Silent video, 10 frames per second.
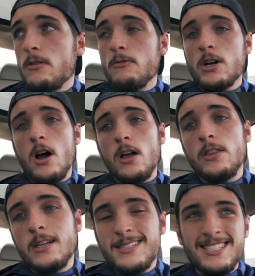
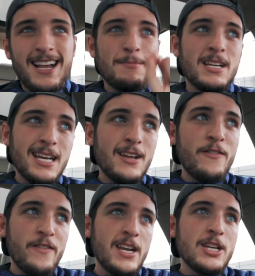Regardless, I'm gonna
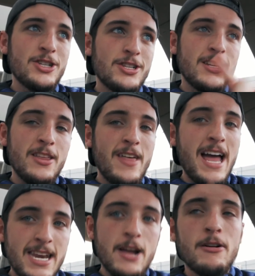finish
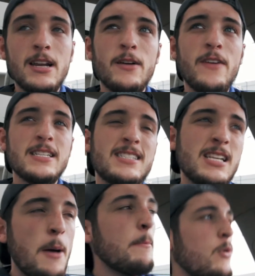that narrative at
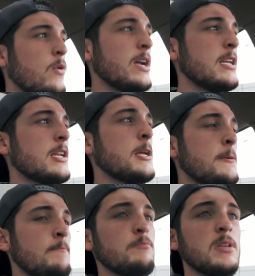some point
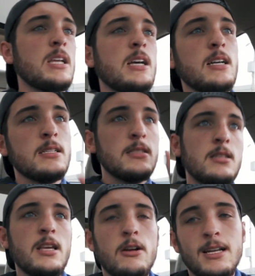because
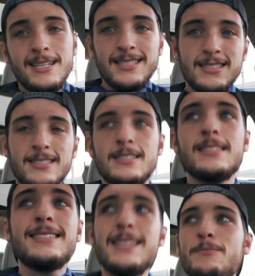there is
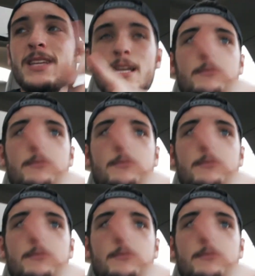something